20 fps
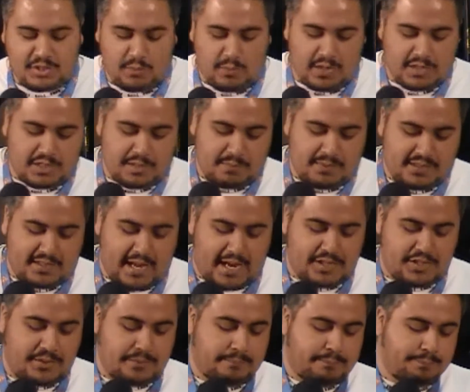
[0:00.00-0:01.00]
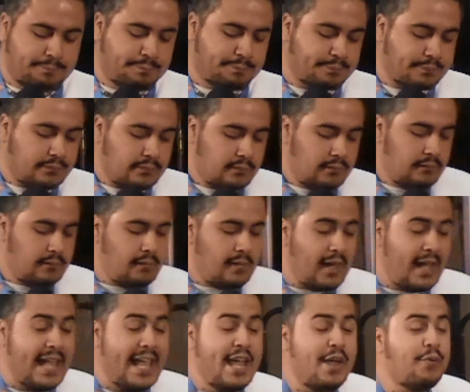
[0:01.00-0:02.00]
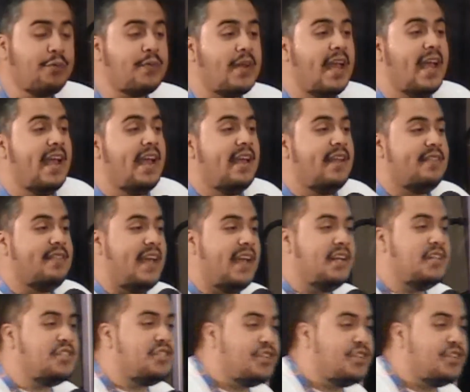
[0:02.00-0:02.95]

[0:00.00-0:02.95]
to worship the statue. If they